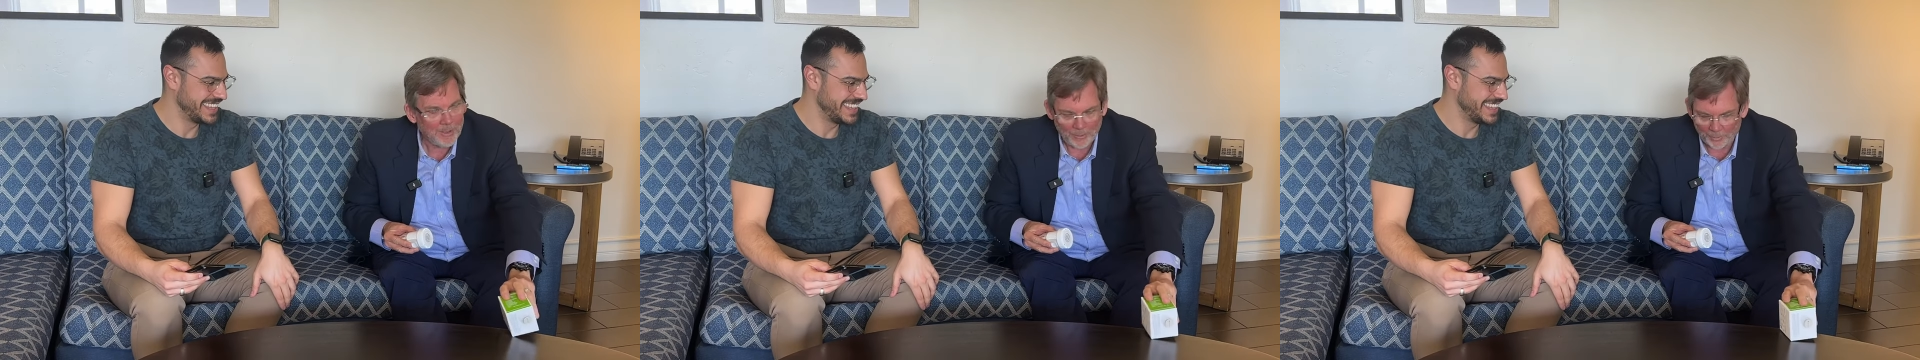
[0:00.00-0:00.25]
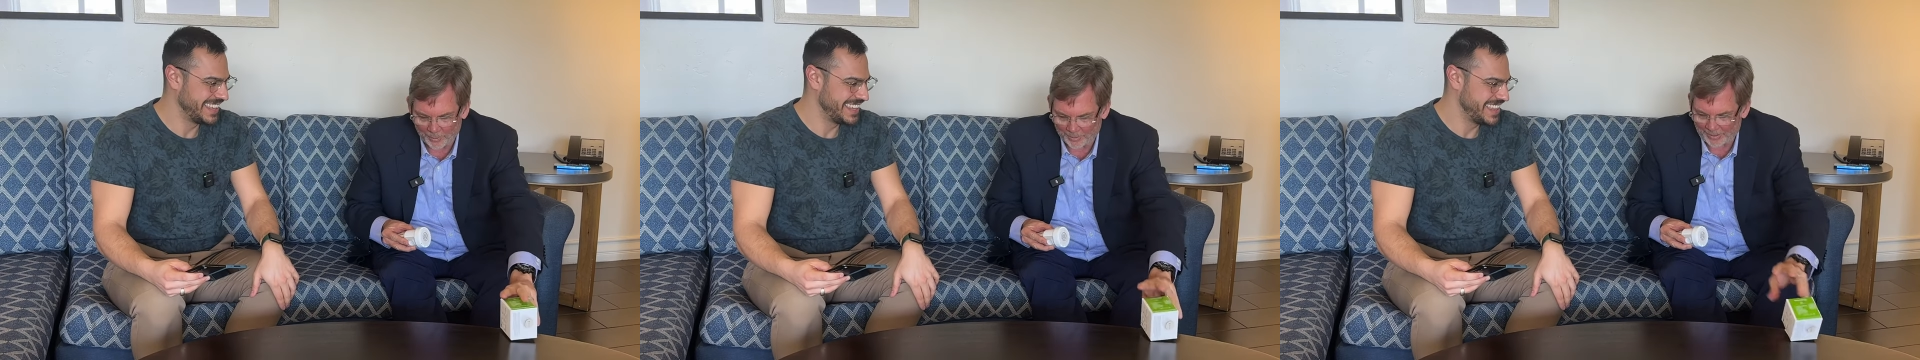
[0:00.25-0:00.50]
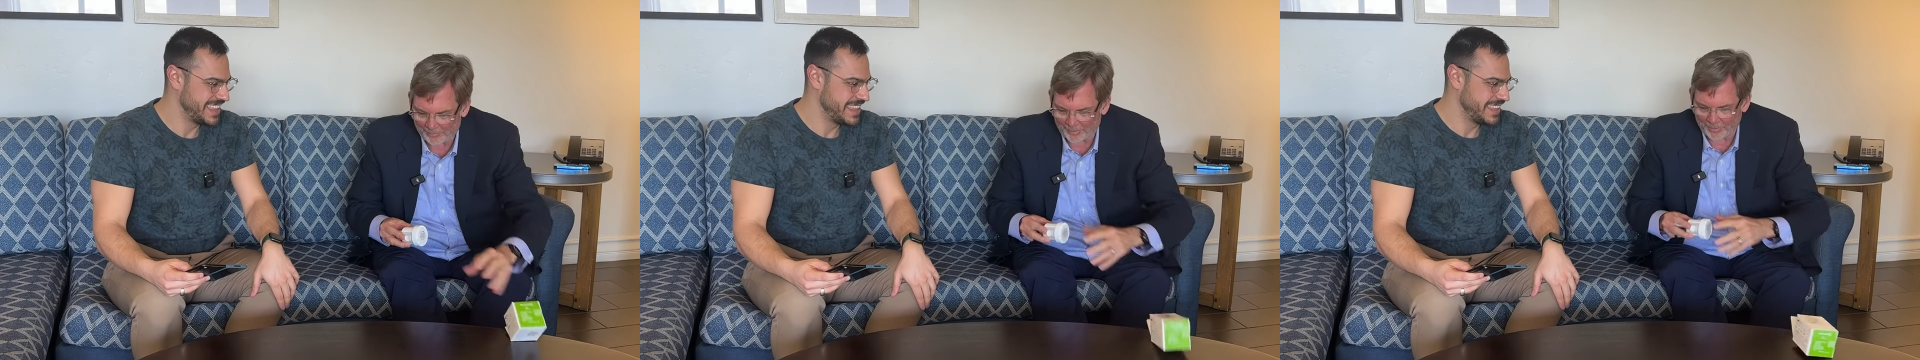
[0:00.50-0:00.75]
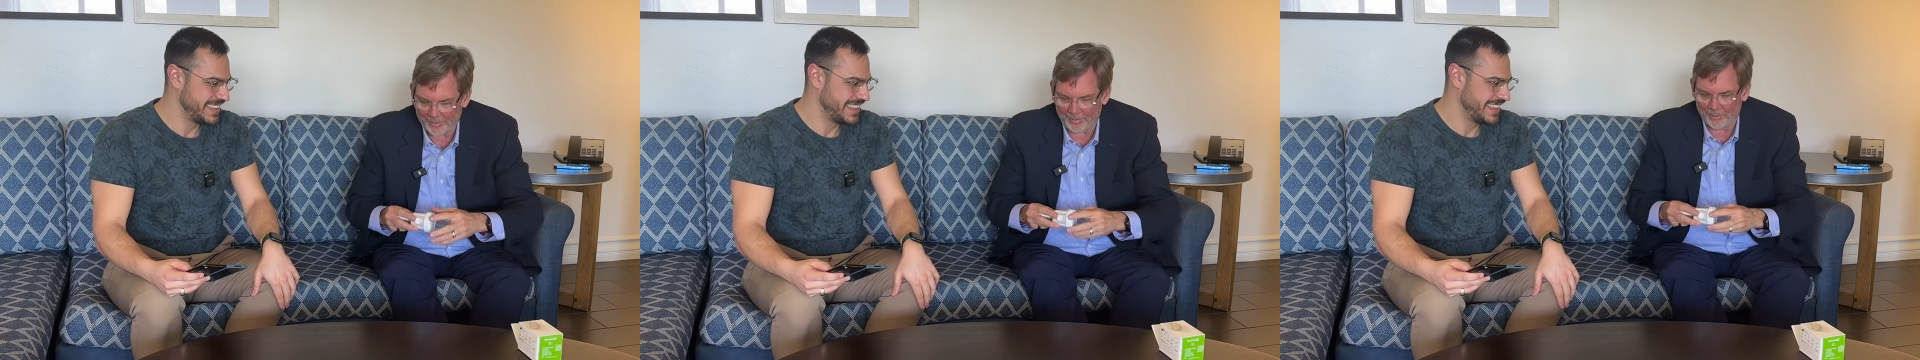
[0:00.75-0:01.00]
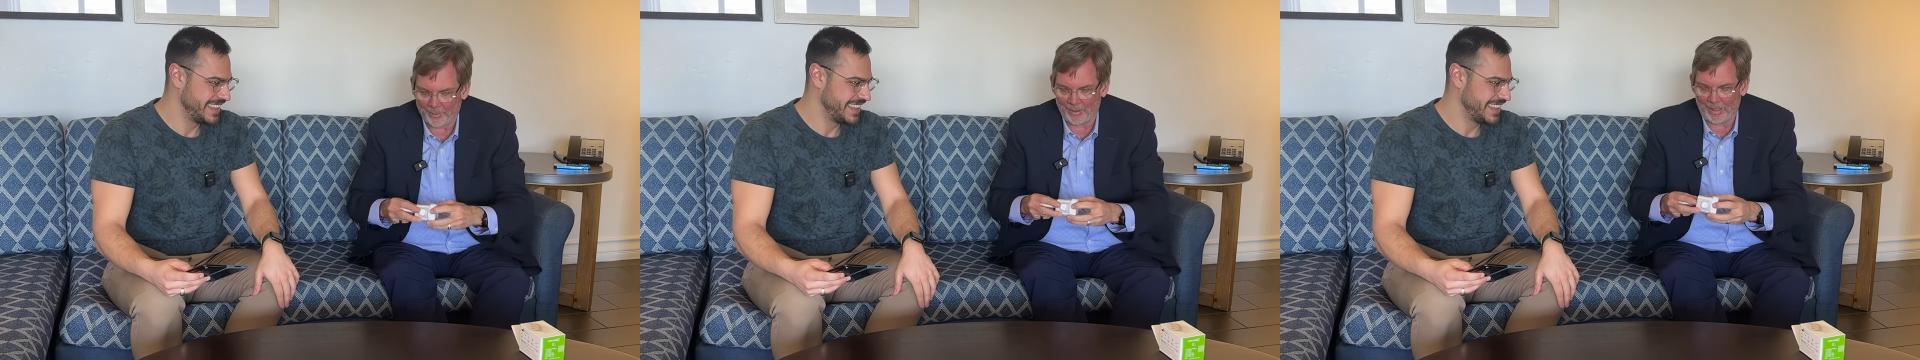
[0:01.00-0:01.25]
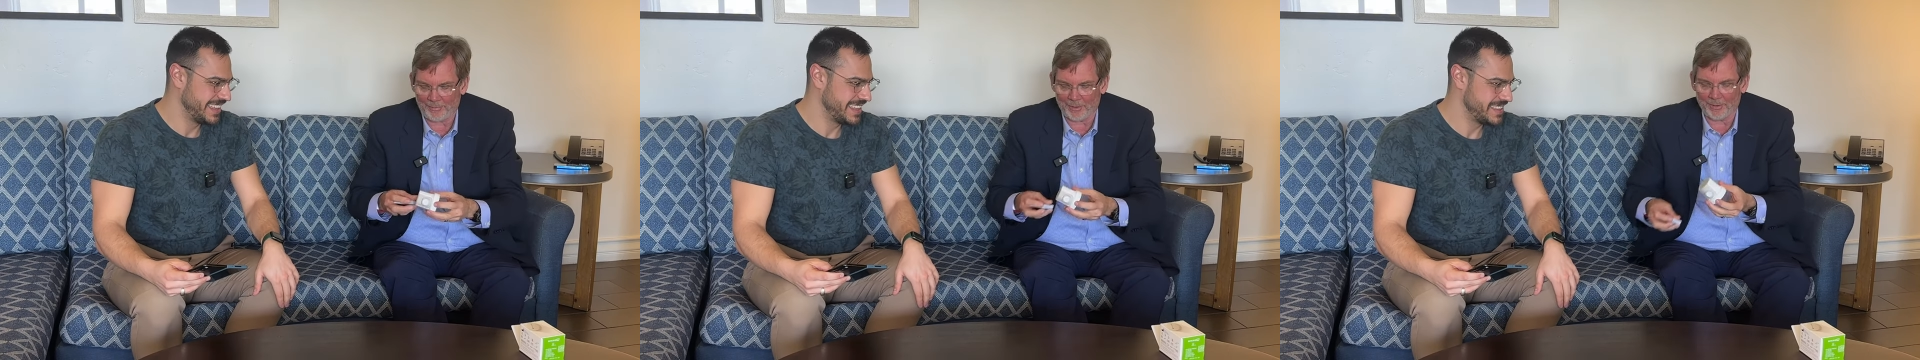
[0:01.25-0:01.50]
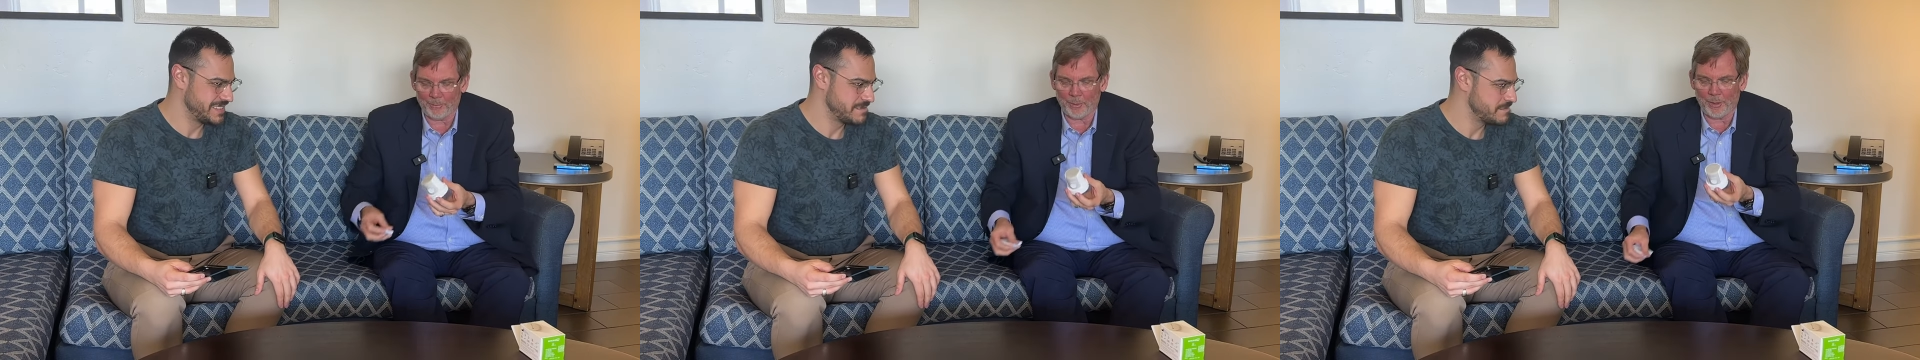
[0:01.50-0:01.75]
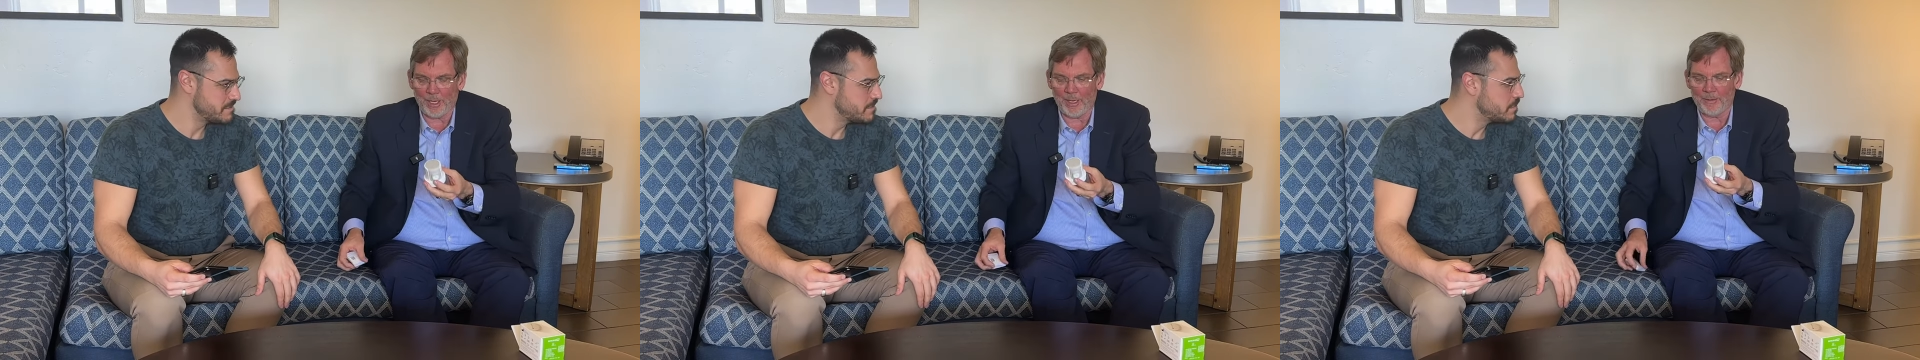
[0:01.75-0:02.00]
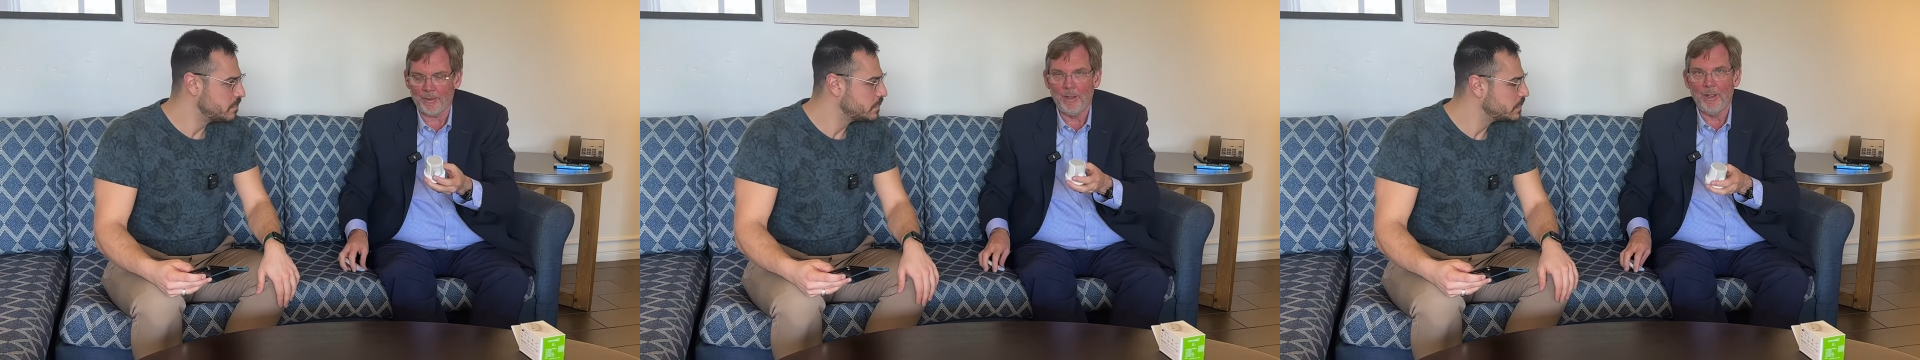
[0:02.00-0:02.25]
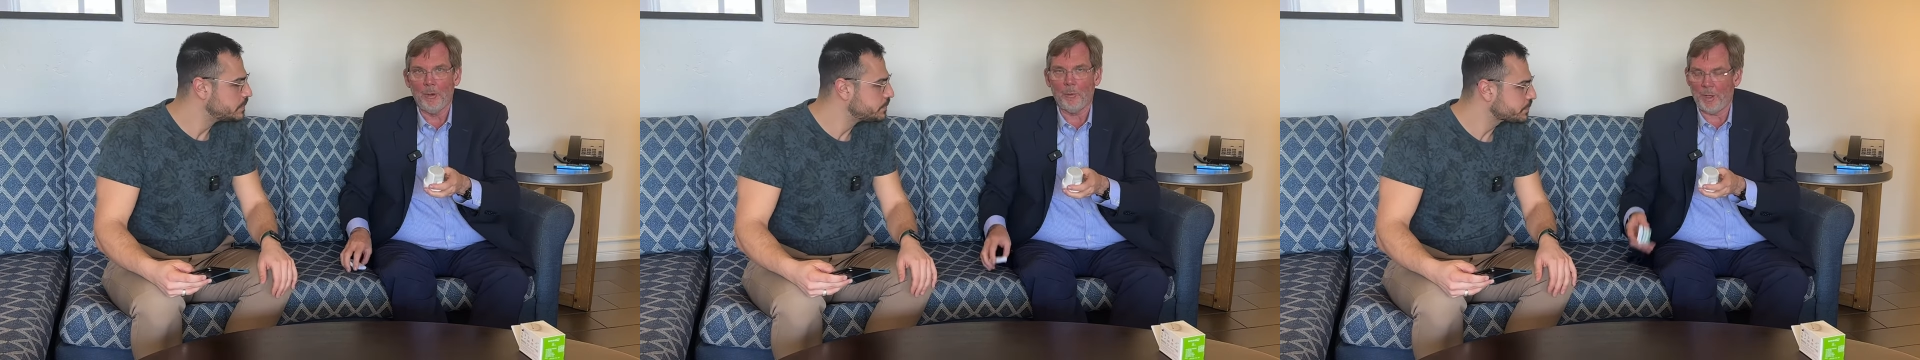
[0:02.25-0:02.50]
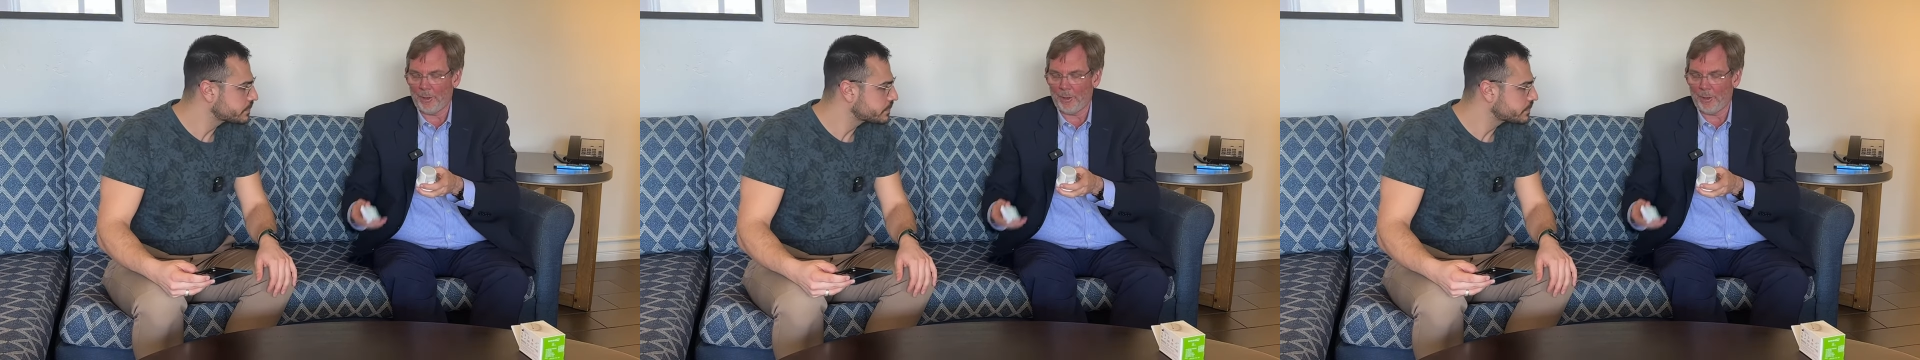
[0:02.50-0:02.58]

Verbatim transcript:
Speaker 1: we'll have to we'll have to live with that. One